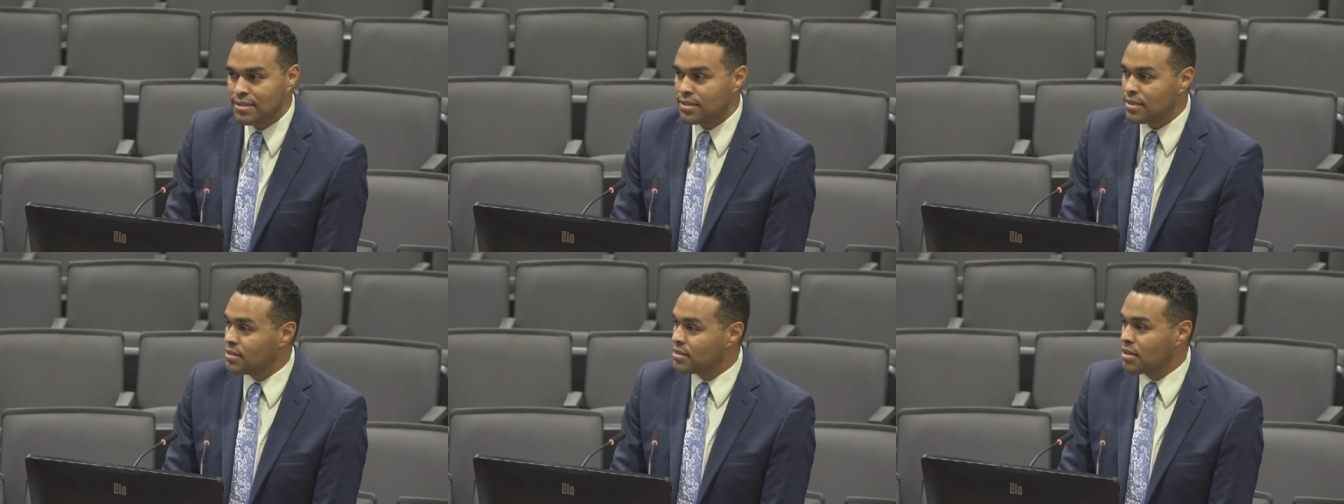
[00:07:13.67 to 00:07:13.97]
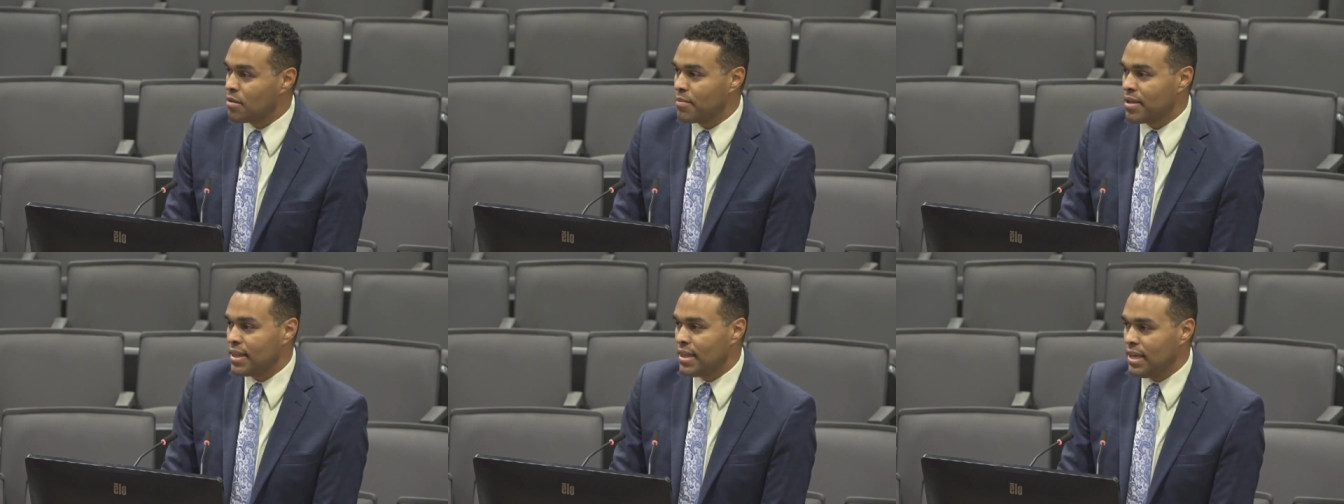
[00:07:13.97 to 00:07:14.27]
to
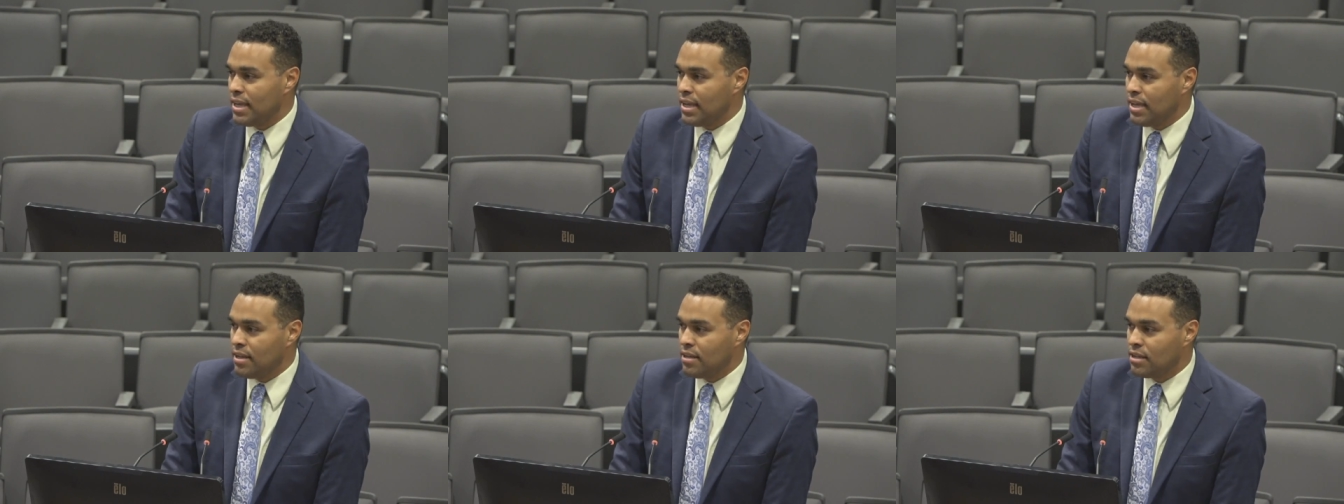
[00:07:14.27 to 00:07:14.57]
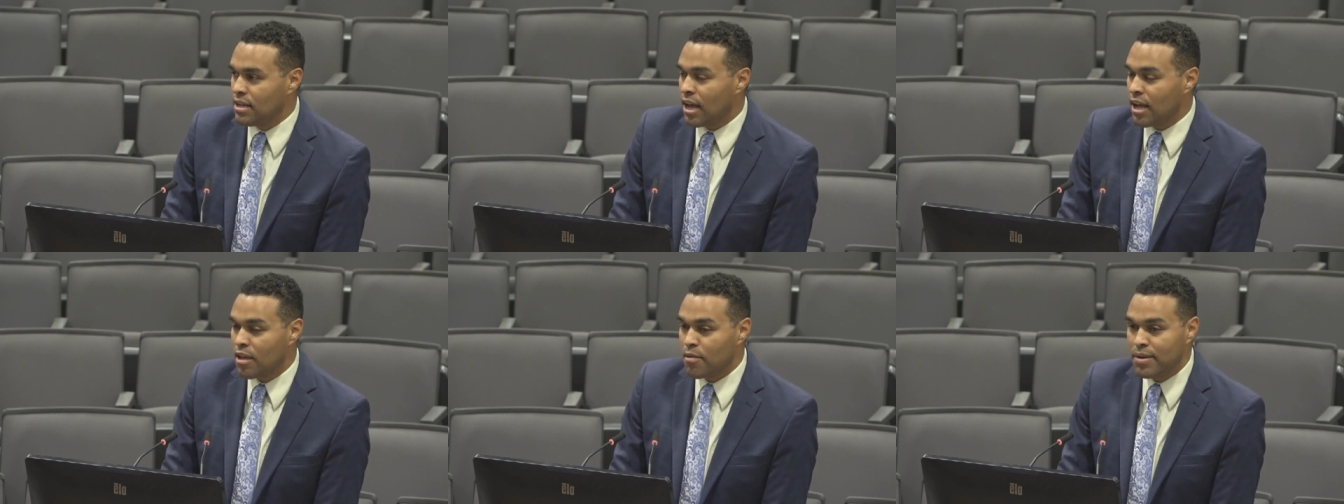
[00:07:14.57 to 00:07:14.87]
some of the
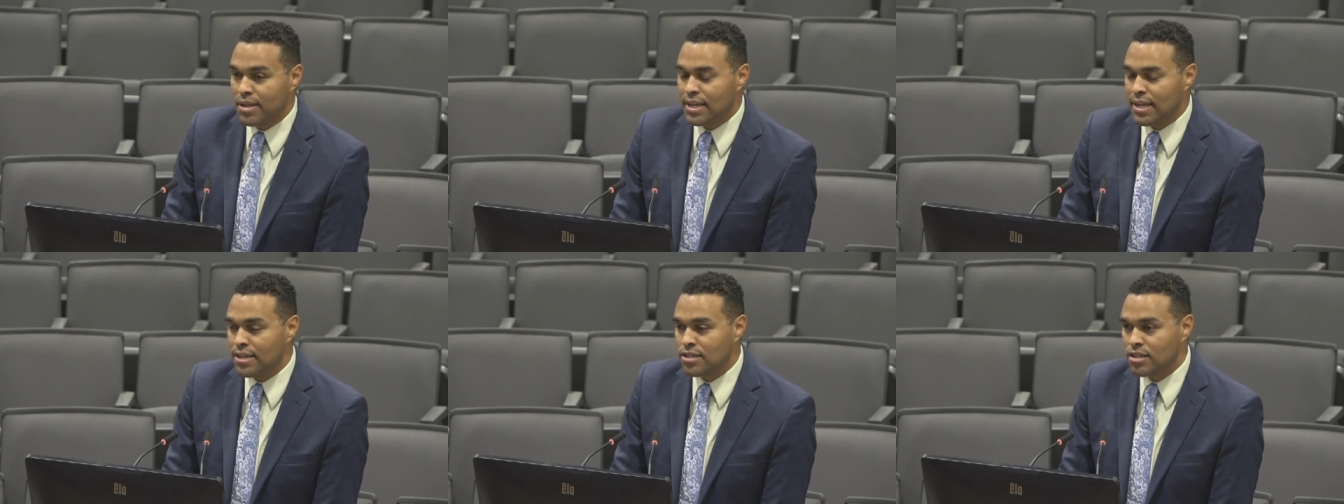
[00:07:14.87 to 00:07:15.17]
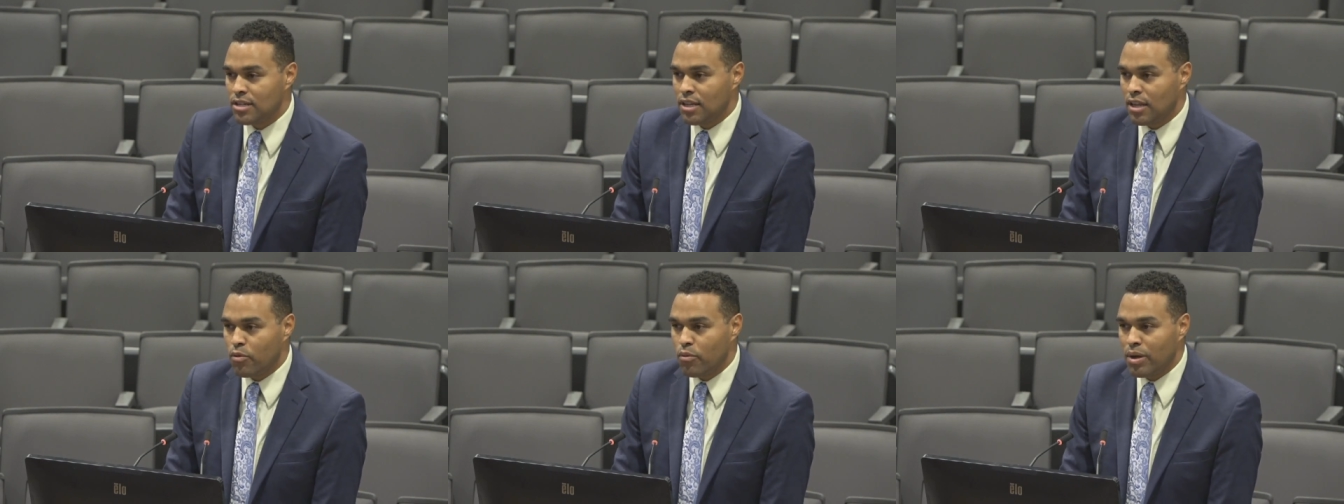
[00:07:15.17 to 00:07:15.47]

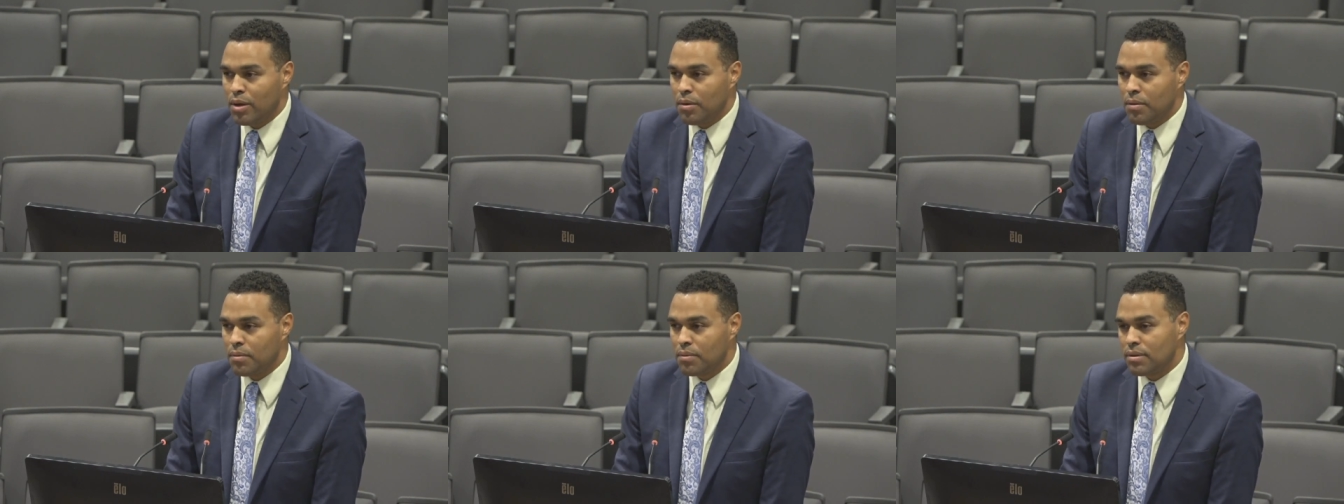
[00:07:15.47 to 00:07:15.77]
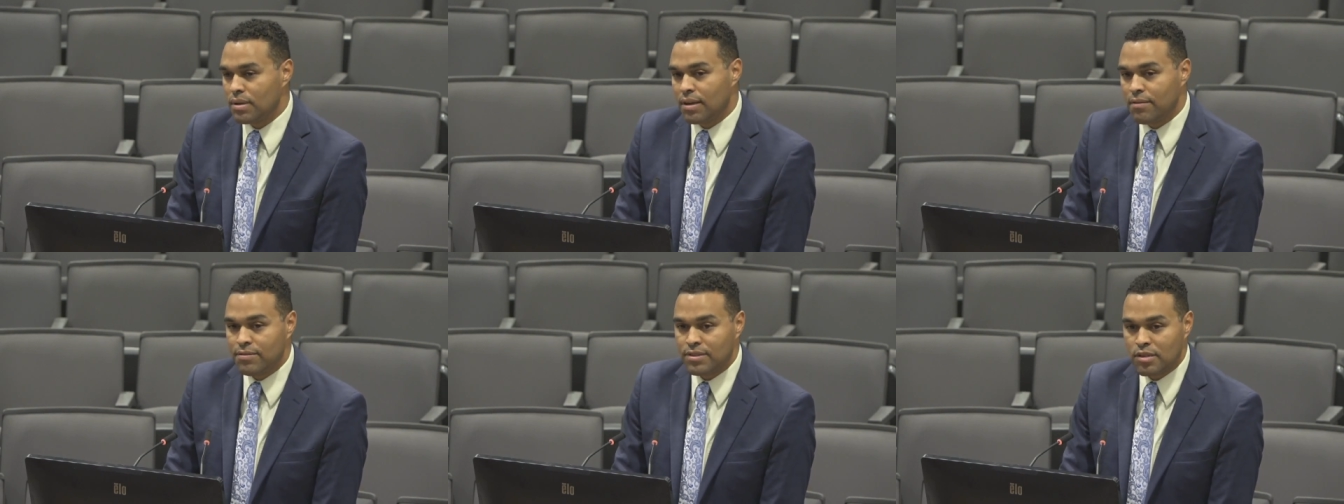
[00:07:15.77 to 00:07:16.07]
documentation that we
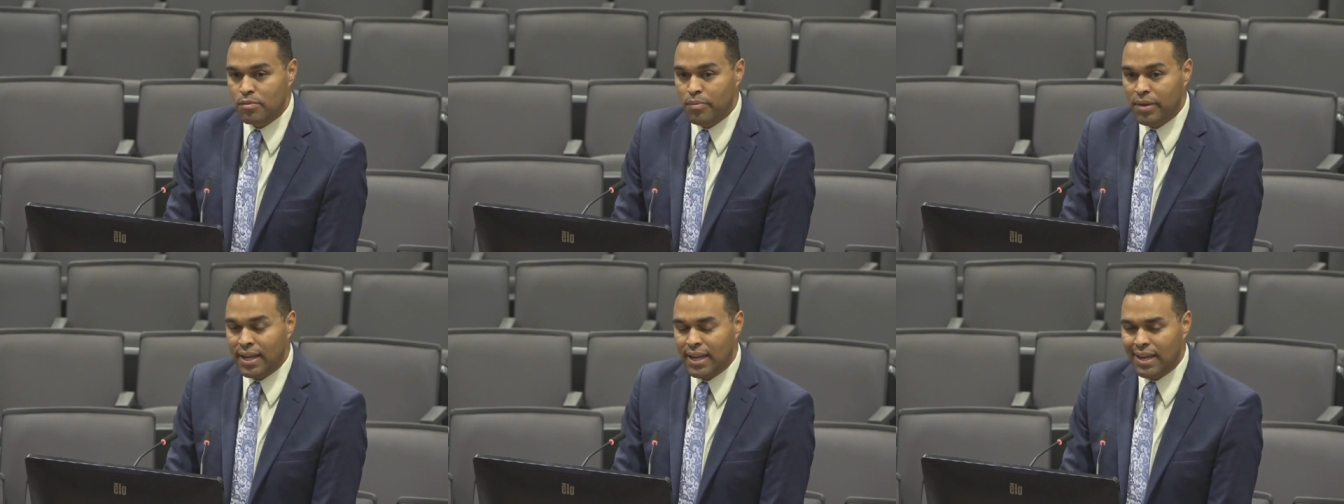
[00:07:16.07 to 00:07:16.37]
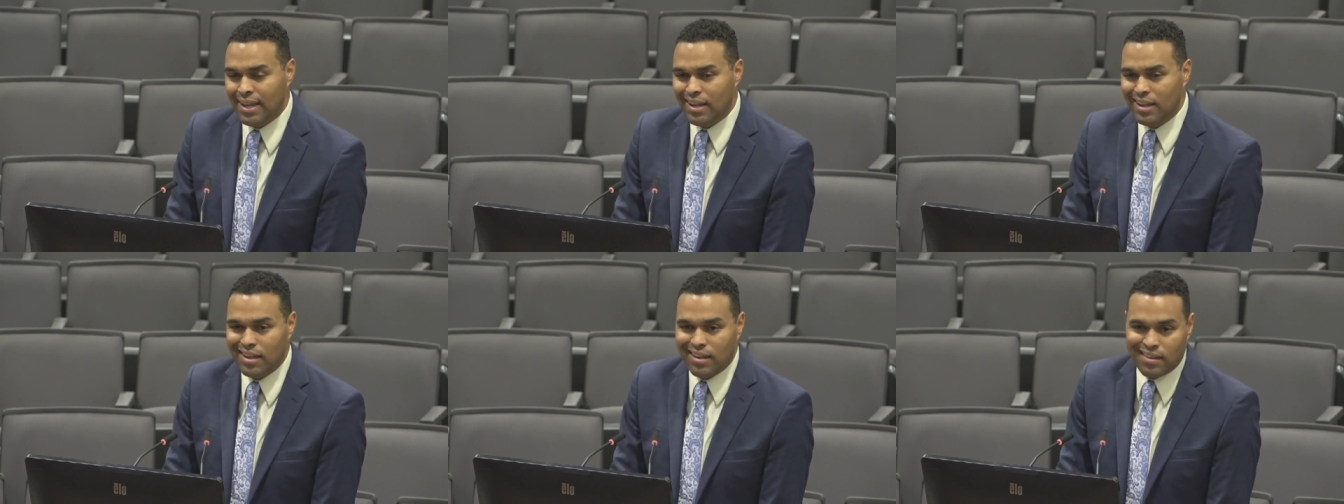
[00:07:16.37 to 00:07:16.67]
submitted,